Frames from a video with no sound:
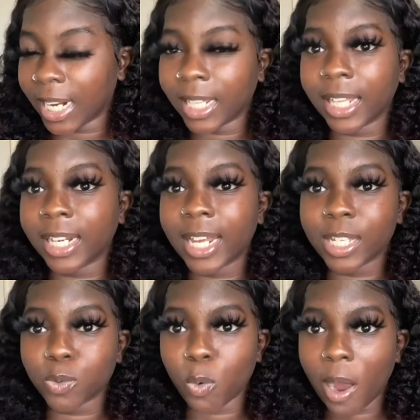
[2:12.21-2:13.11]
And I think that
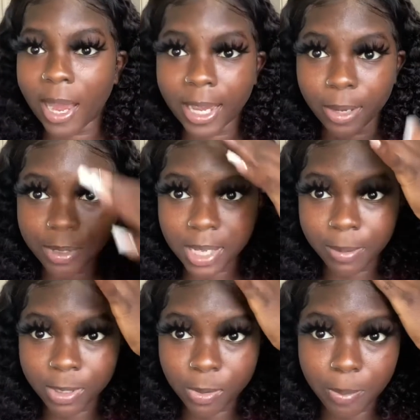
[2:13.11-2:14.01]
is why it was
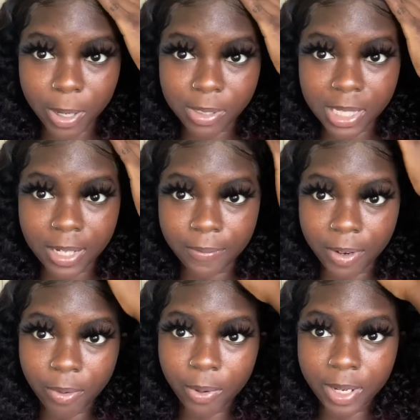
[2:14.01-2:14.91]
able to melt in
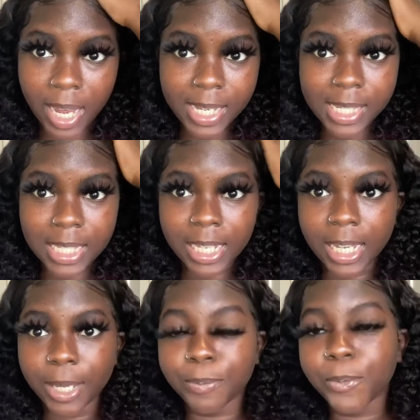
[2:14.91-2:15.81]
very
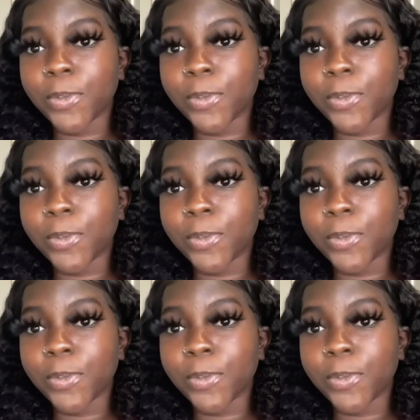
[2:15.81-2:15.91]
nicely.